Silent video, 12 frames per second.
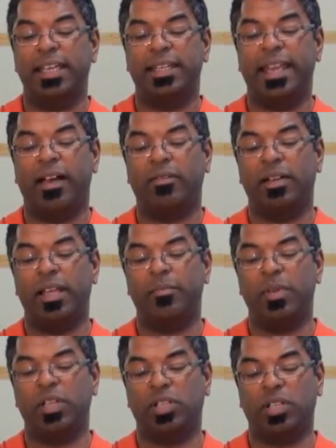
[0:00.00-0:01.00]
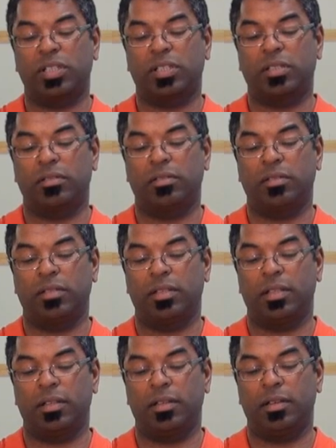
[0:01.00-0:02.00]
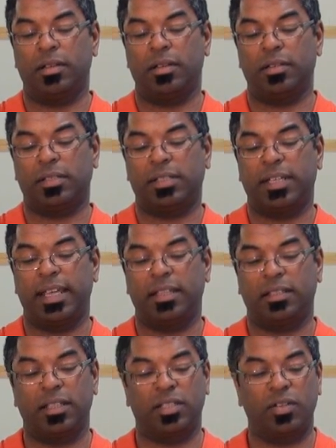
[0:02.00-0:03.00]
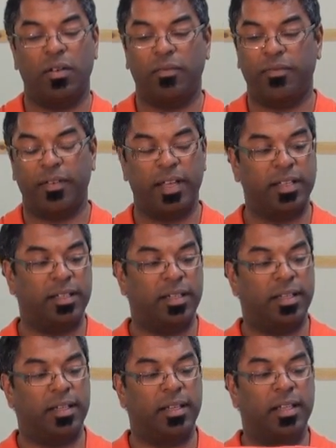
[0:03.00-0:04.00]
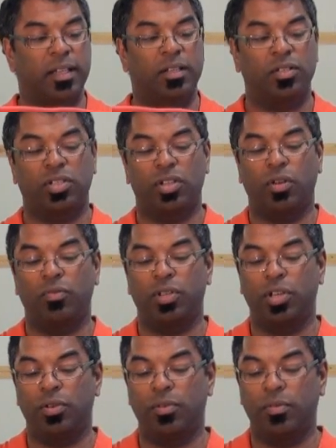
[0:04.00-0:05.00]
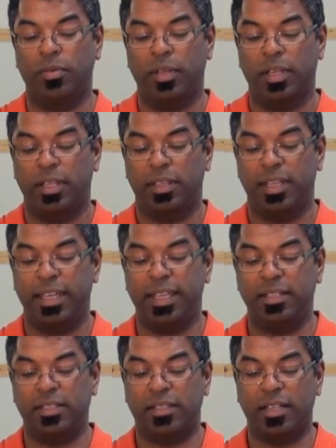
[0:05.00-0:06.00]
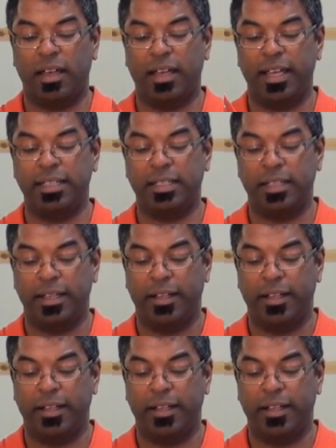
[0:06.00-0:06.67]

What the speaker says: Now let me just take this off and show you the inside.